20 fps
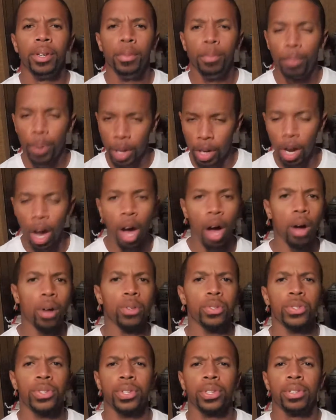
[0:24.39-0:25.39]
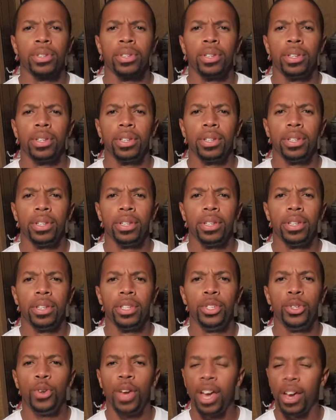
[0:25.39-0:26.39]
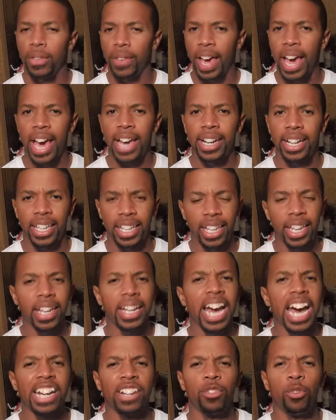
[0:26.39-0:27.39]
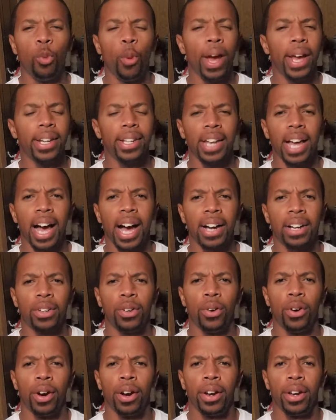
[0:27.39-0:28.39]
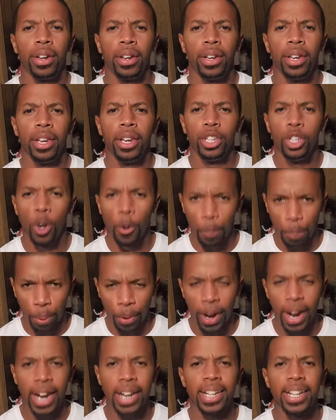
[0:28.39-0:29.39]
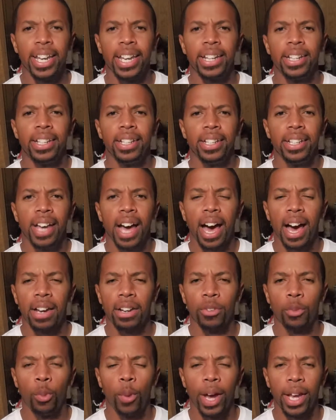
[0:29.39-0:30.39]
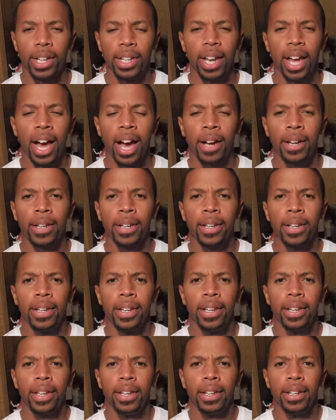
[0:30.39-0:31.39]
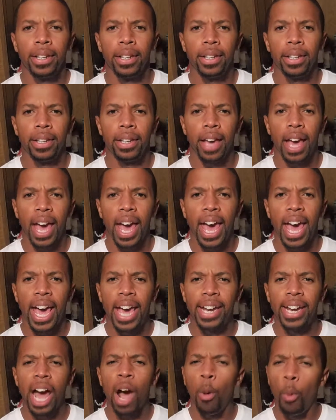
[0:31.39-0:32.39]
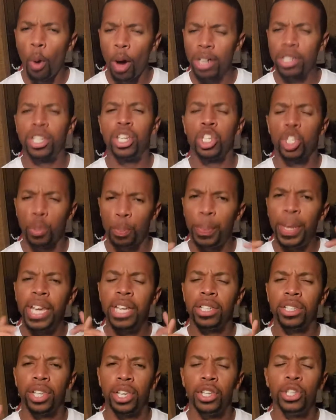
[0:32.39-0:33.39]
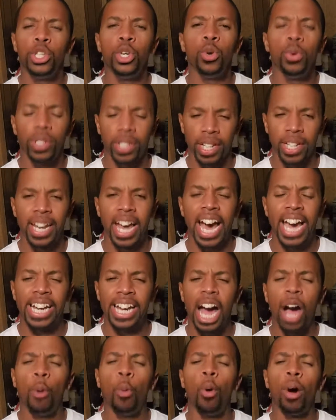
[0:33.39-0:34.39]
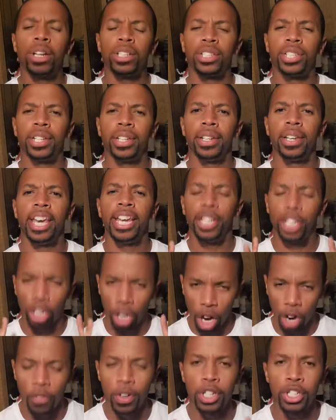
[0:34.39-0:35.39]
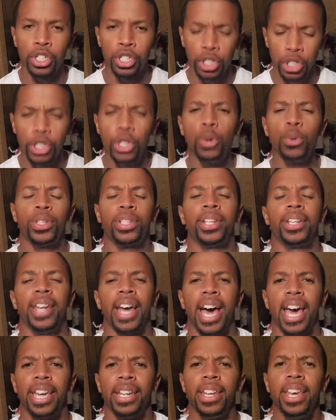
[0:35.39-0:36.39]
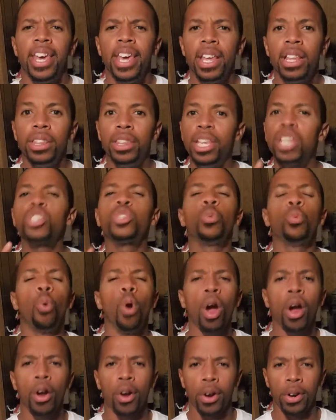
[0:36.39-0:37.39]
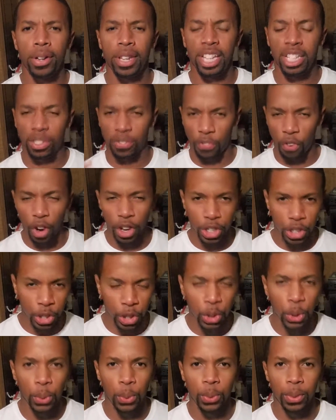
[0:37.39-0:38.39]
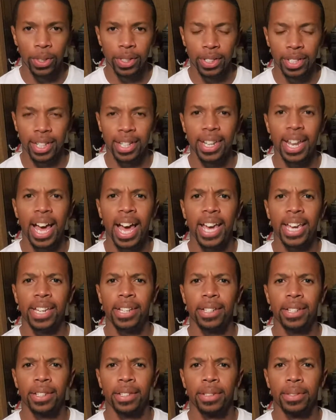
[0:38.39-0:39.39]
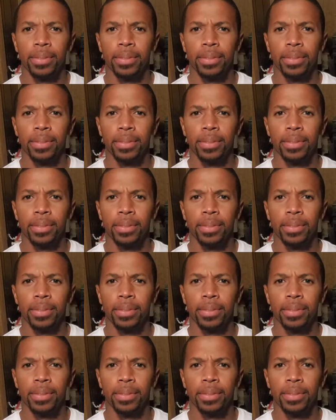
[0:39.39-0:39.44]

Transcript: because you have had a kid out of wedlock or you're pregnant out of wedlock. And I want to speak to you tonight. I want to encourage you tonight. This word is for you tonight.